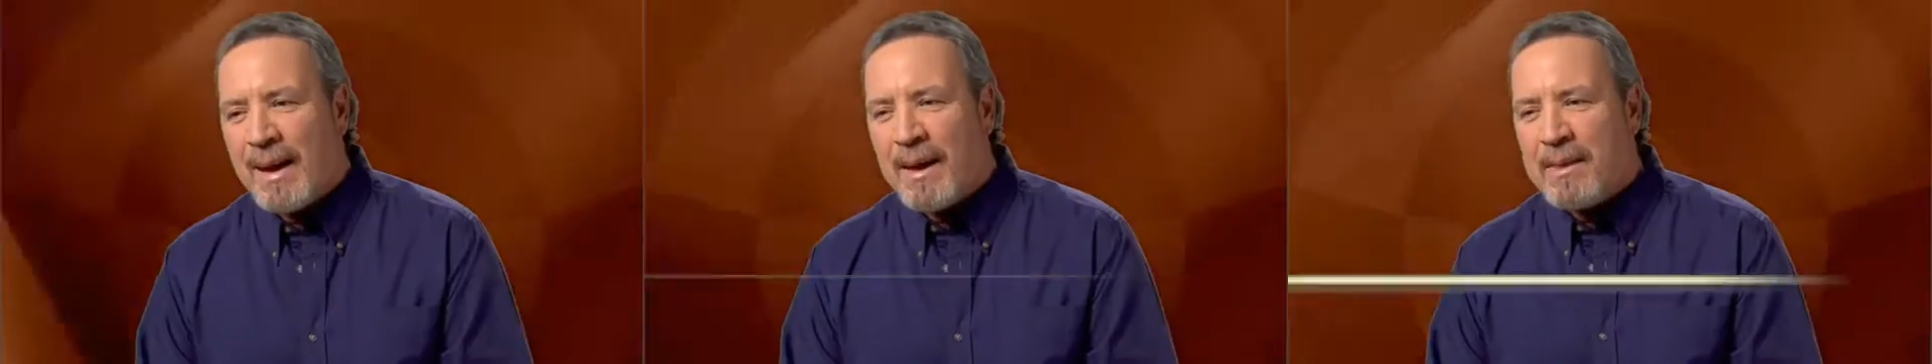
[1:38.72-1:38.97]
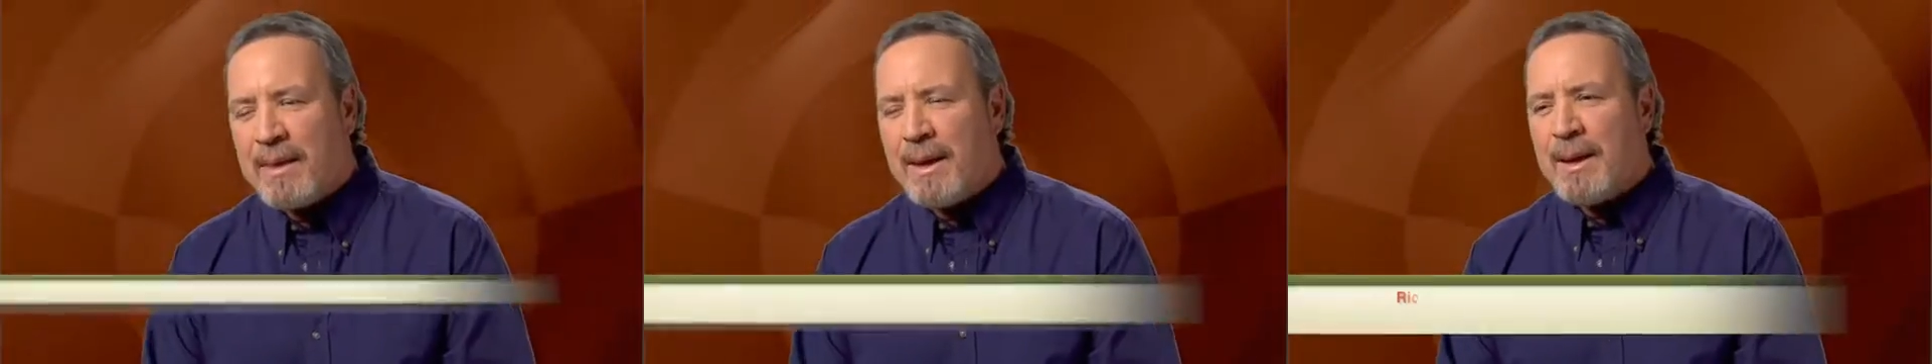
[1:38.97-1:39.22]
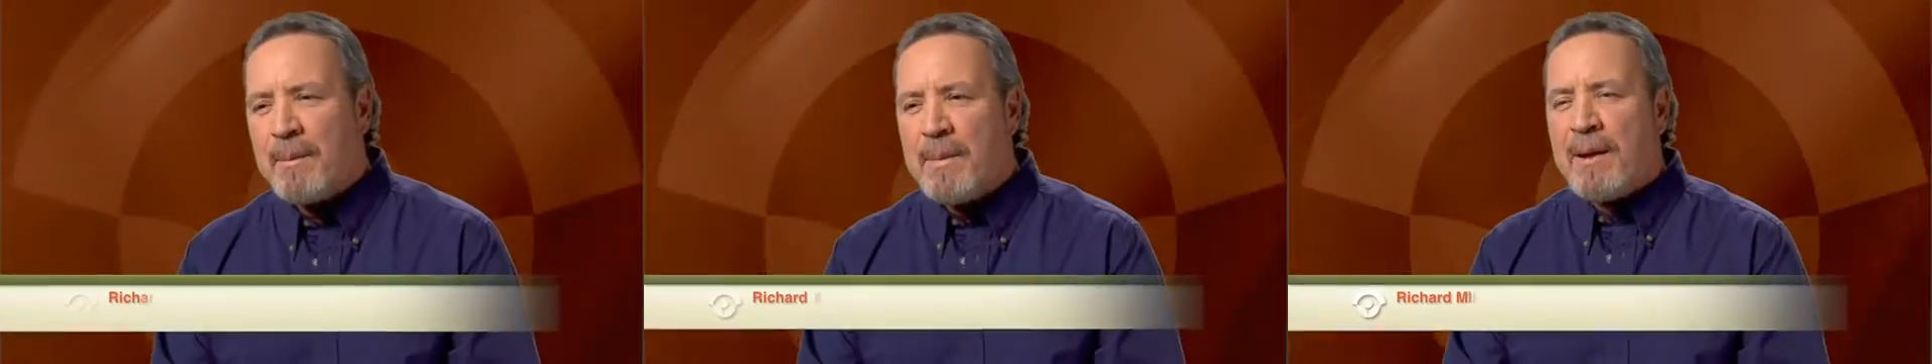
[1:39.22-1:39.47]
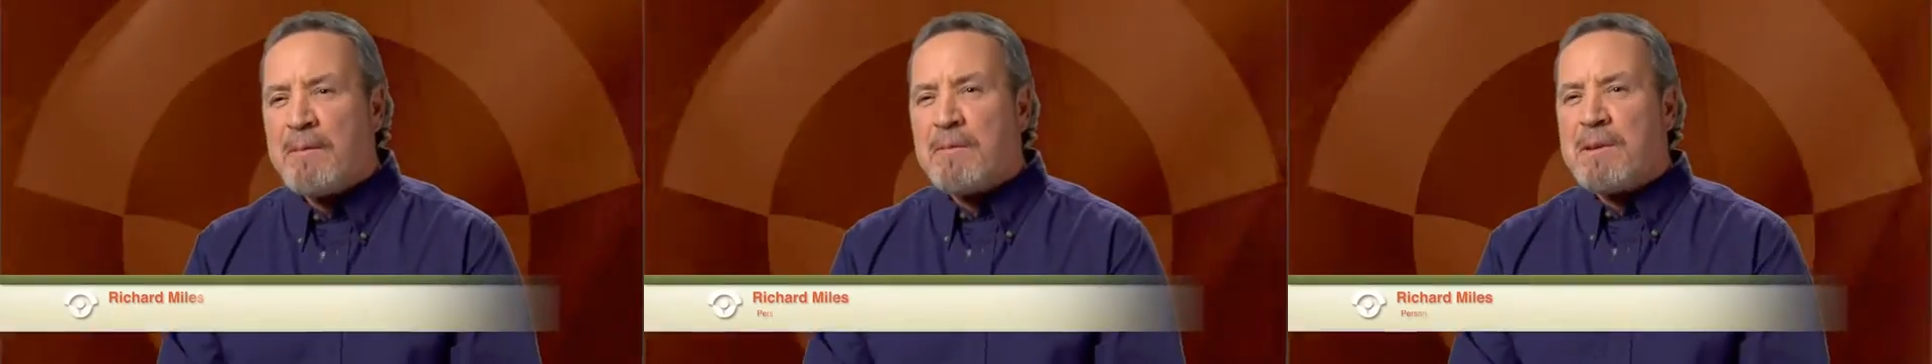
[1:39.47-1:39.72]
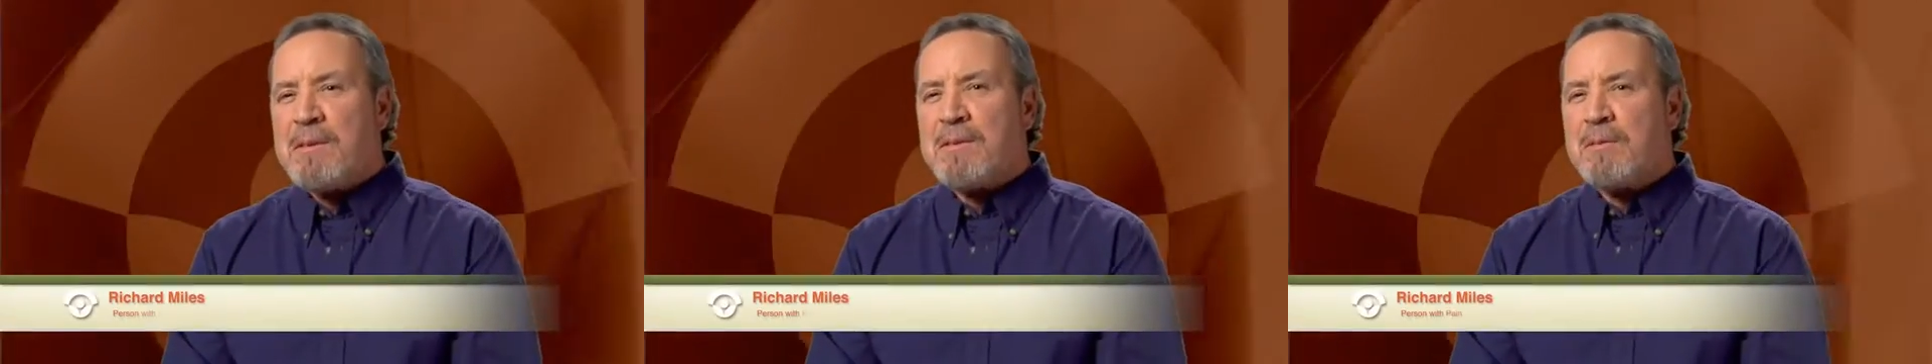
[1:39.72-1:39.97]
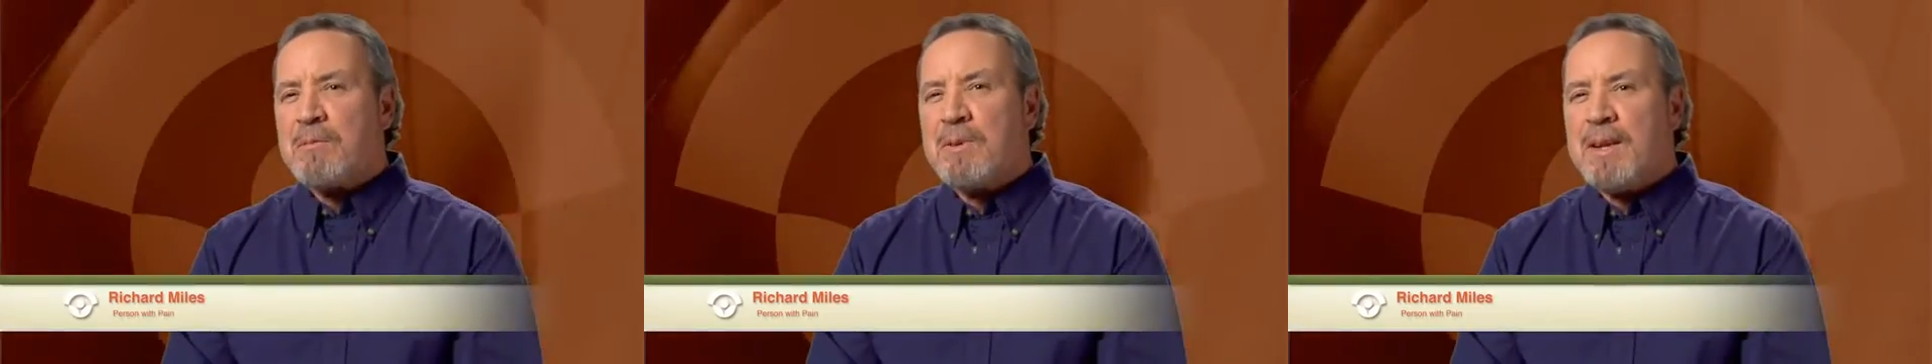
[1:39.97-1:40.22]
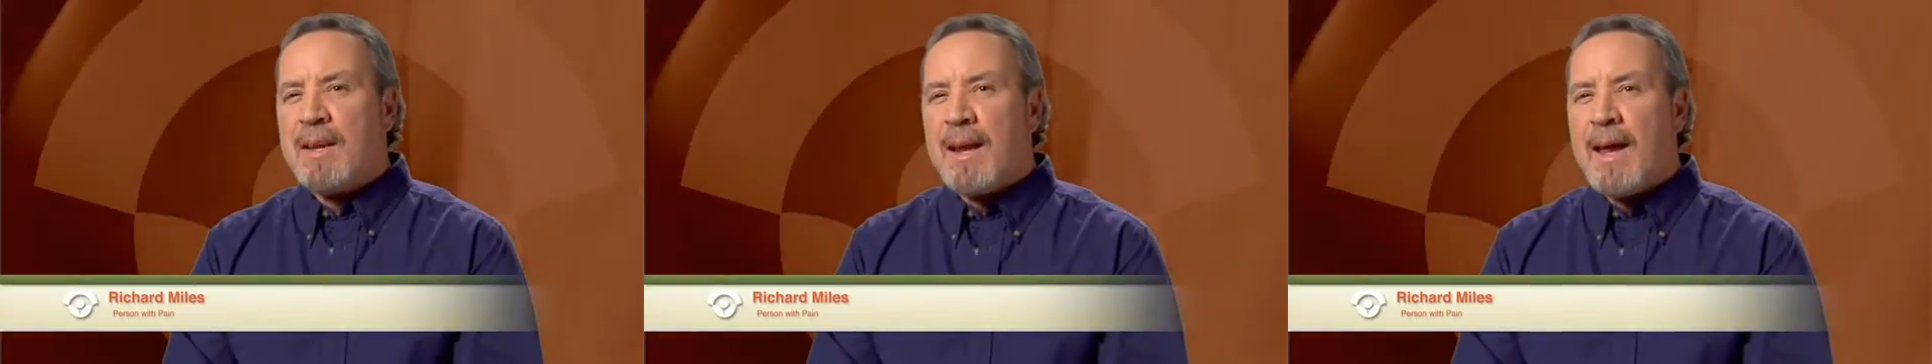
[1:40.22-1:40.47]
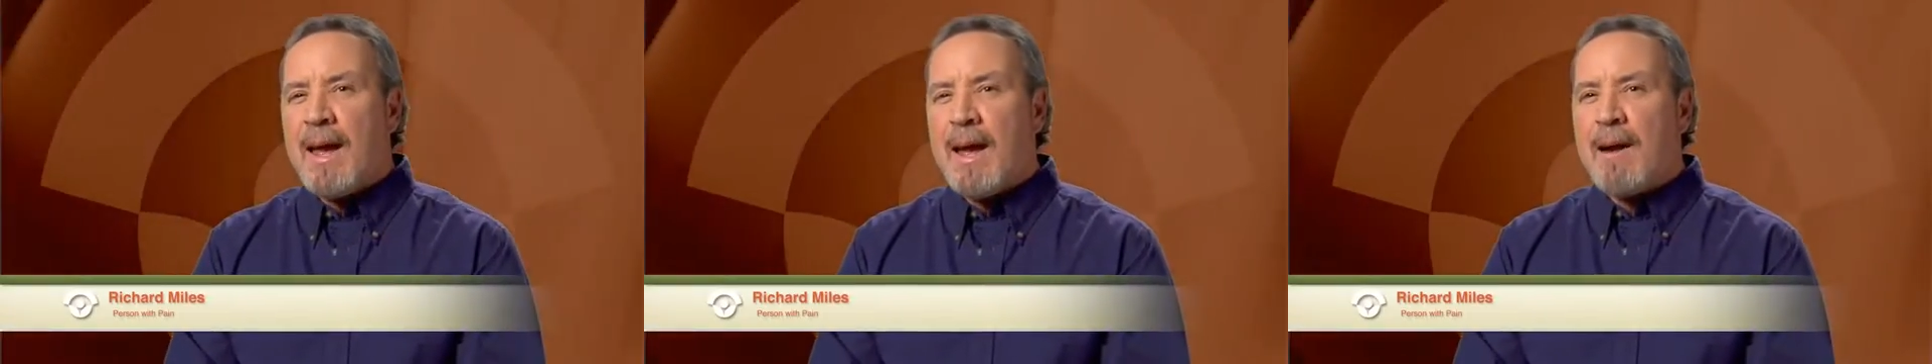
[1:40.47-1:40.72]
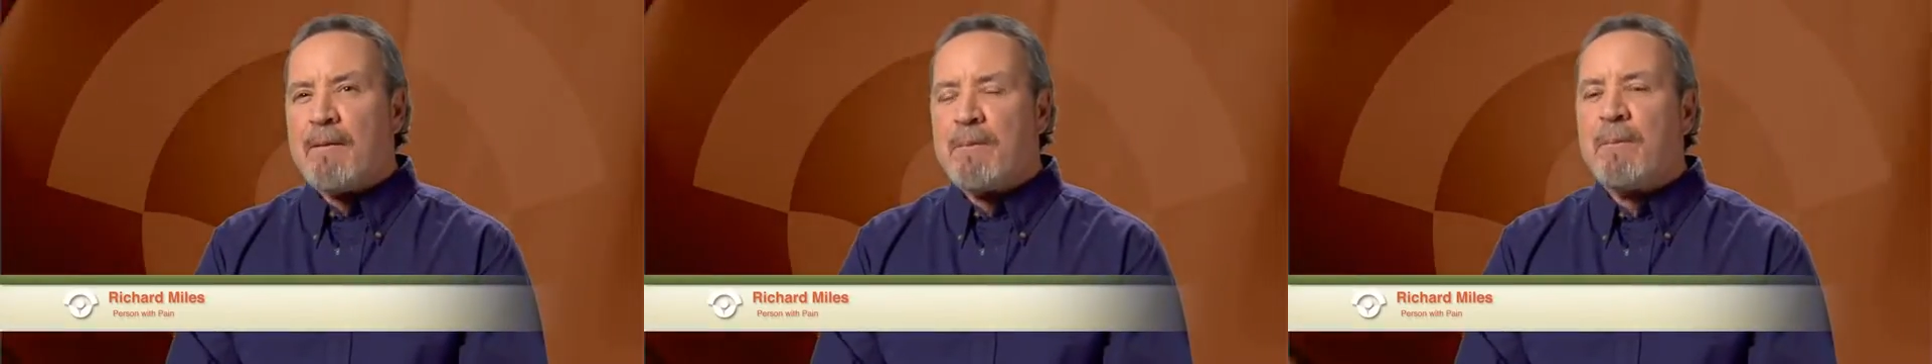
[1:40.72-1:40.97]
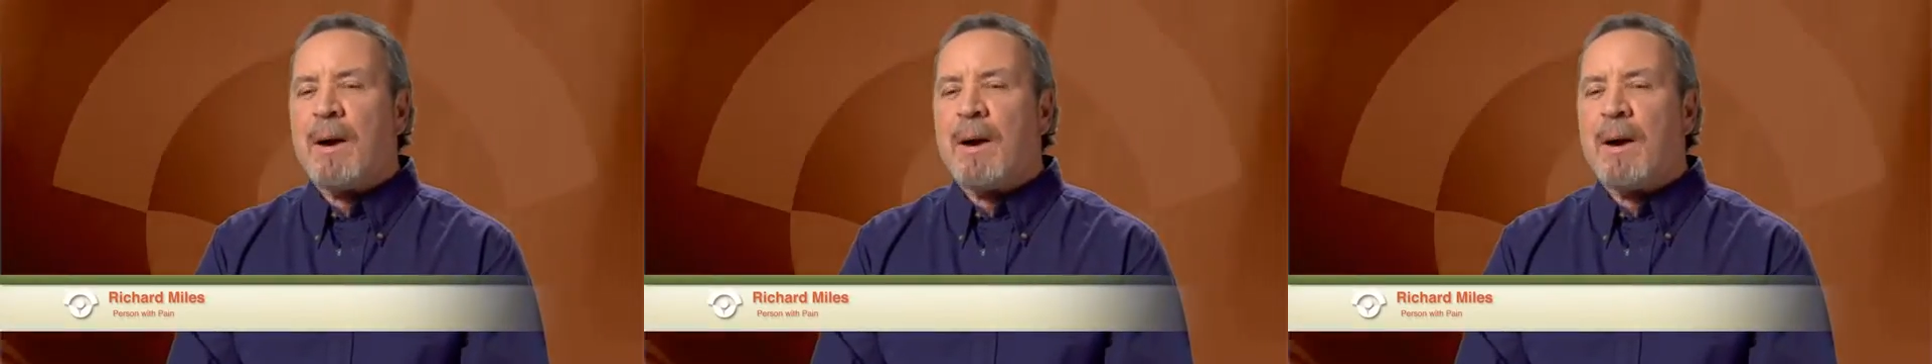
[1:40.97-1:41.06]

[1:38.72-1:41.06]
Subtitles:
I think I'm every 3.5